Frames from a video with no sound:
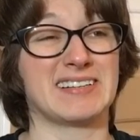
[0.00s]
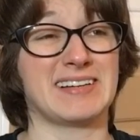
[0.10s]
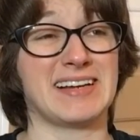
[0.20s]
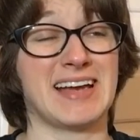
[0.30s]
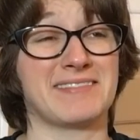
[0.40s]

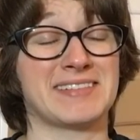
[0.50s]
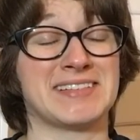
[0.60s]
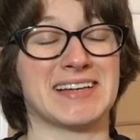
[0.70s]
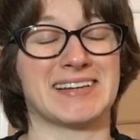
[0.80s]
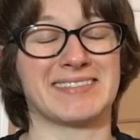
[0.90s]
we have
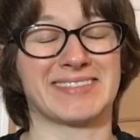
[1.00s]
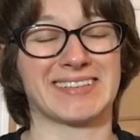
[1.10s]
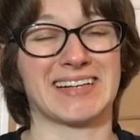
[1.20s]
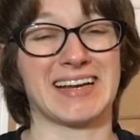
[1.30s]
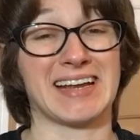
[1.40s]

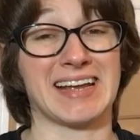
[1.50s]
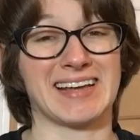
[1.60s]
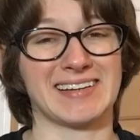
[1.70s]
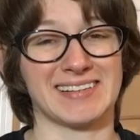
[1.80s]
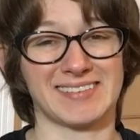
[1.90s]
Jennifer
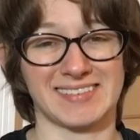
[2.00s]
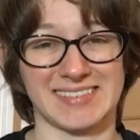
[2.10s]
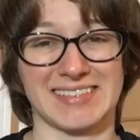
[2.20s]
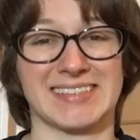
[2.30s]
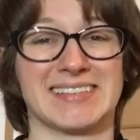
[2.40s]

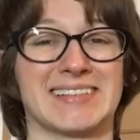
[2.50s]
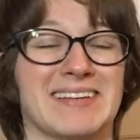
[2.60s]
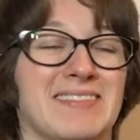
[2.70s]
Aniston.